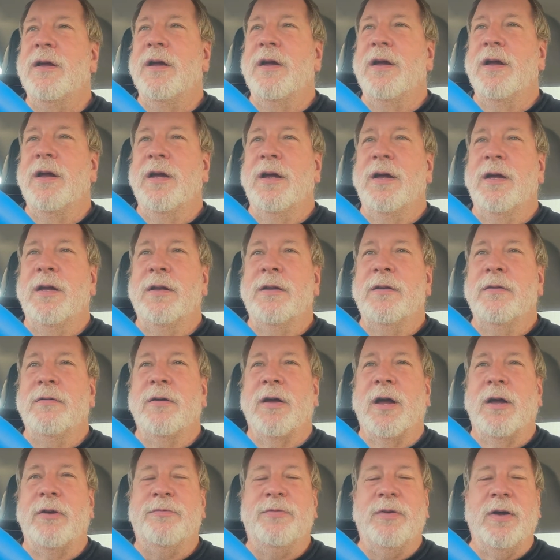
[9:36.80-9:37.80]
And
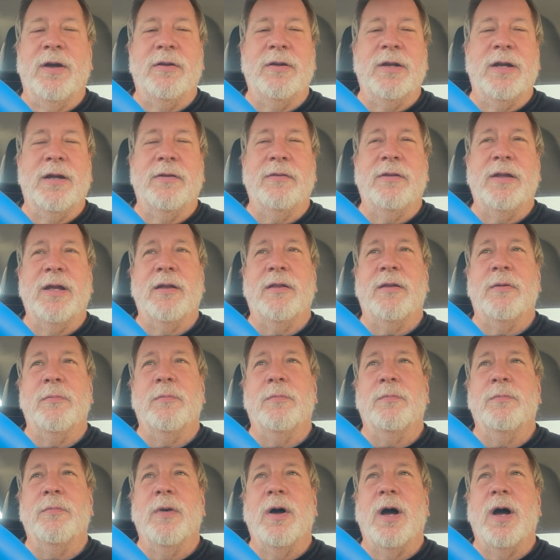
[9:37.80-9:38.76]
I found out that the